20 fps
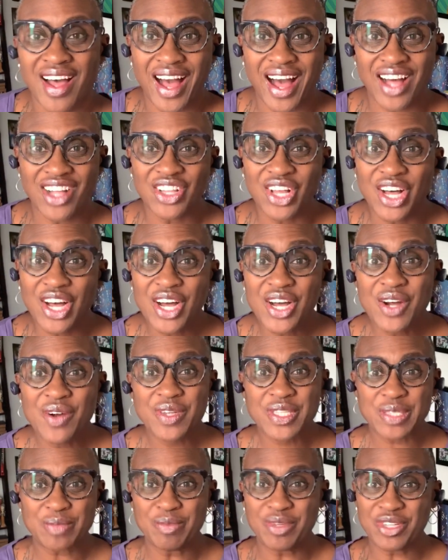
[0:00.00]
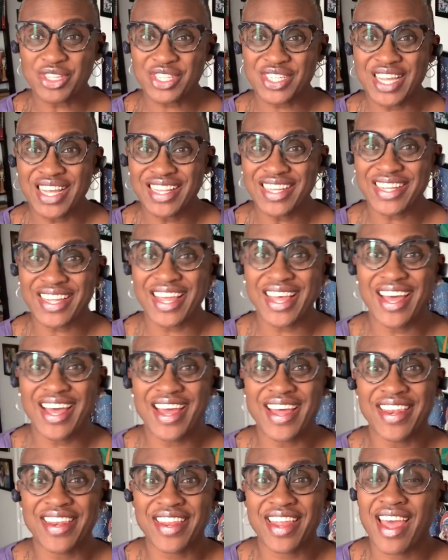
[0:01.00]
Hello, it's Michelle
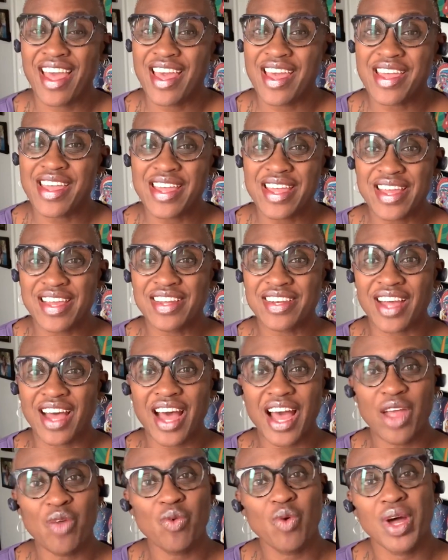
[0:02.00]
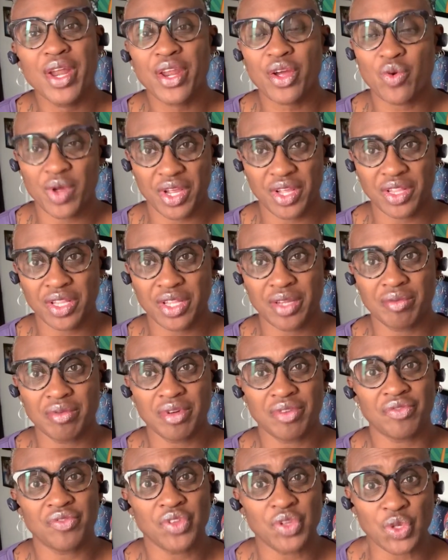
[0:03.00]
again, and I want to quickly
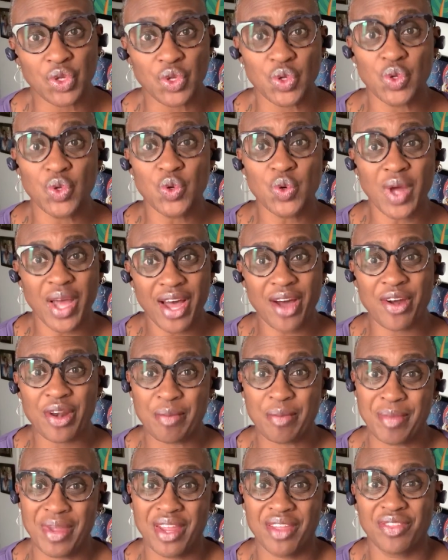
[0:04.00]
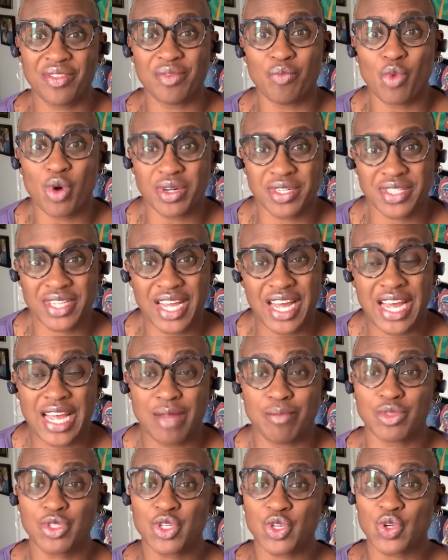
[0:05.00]
review how to make more
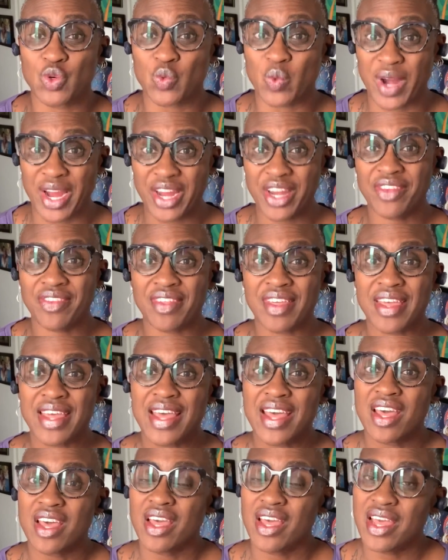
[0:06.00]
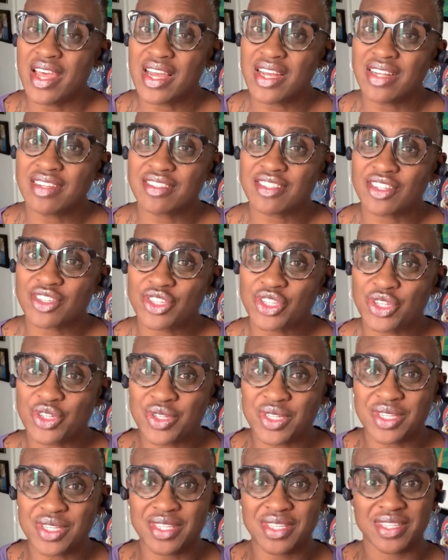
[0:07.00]
time to write and to
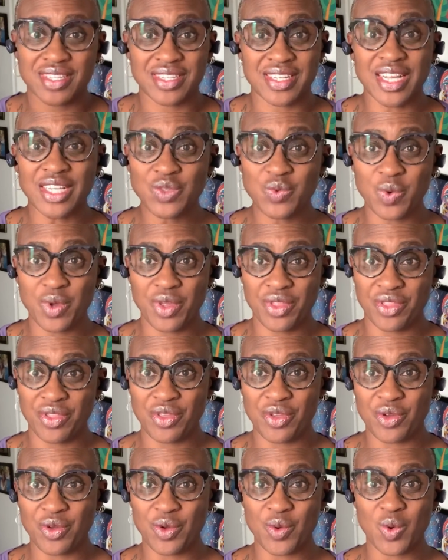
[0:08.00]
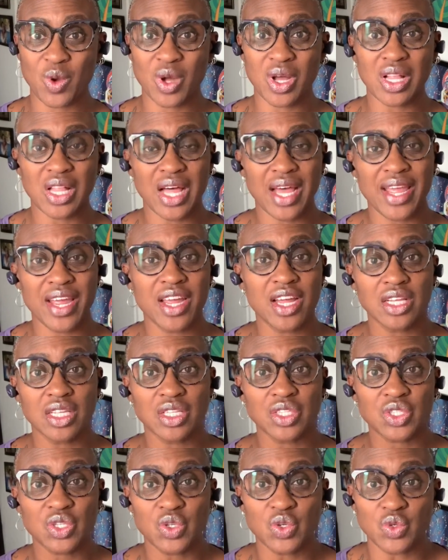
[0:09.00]
discuss with you
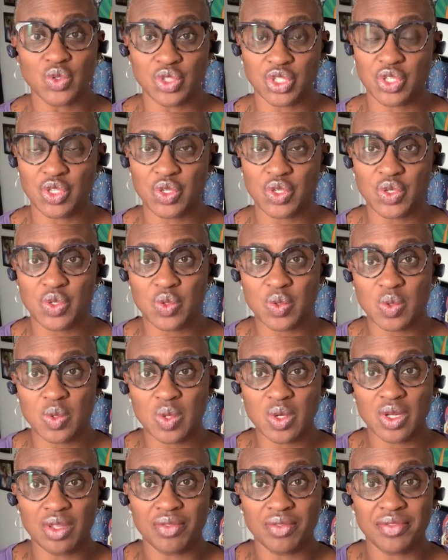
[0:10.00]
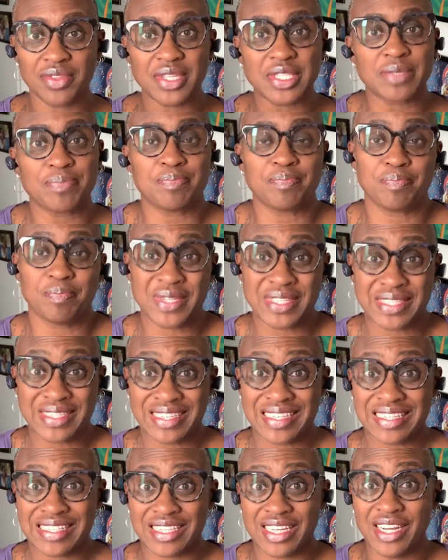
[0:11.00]
clients who do this
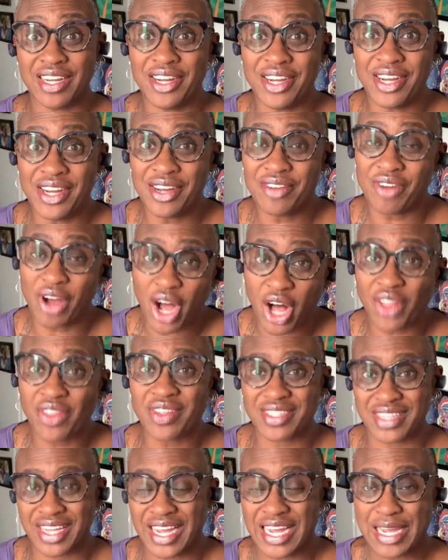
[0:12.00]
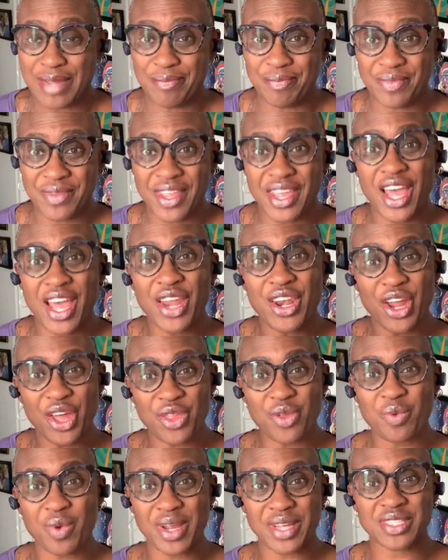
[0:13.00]
business of all the time and
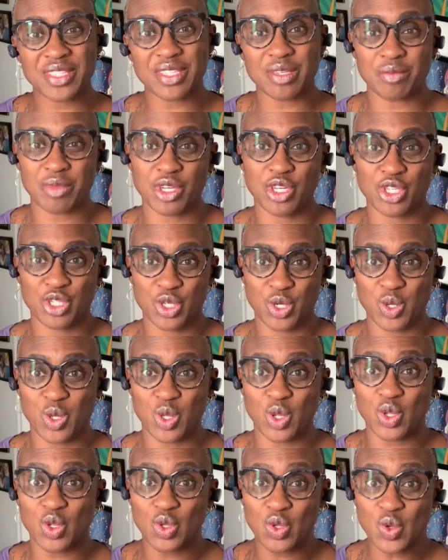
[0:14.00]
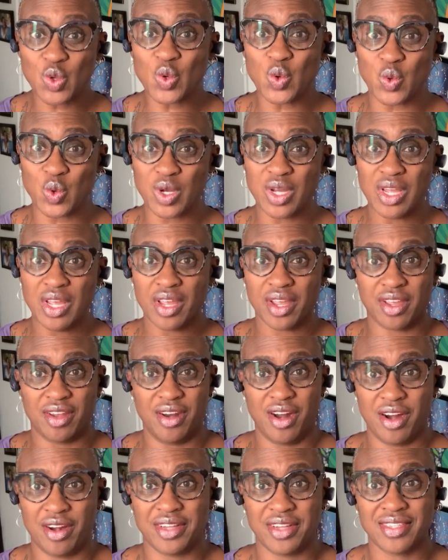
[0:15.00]
other ways to make sure that you can
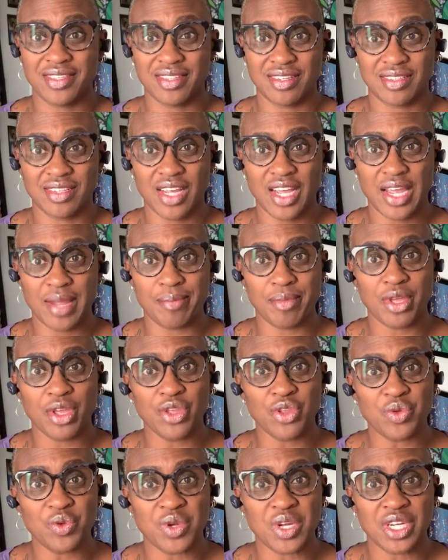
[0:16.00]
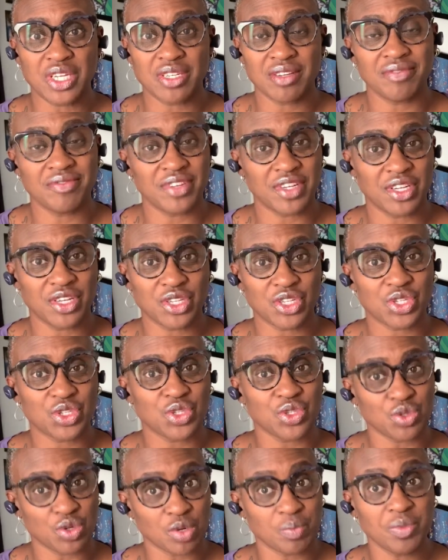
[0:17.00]
harness the time you need to finish
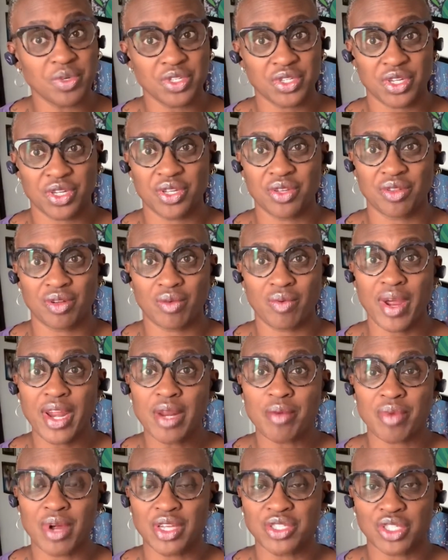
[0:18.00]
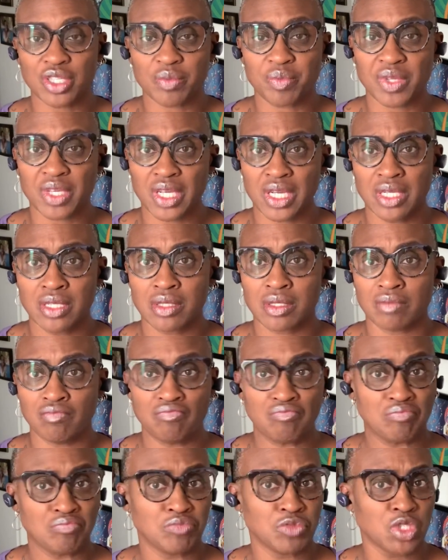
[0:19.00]
your particular writing project, because
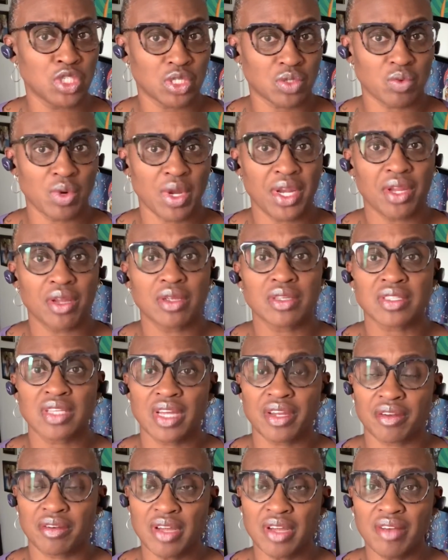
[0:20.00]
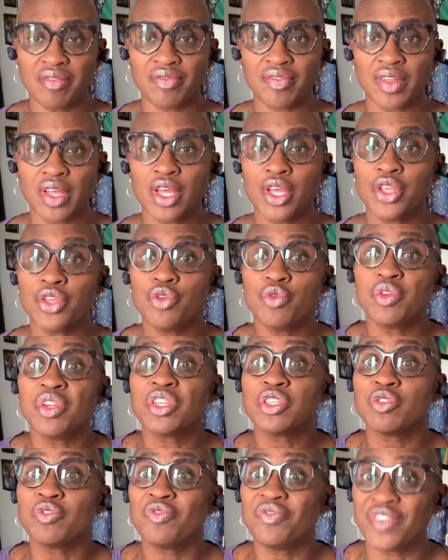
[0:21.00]
just writing is not enough. You need
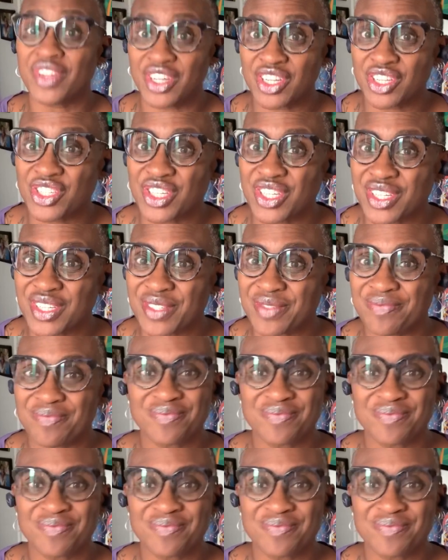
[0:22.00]
to finish it.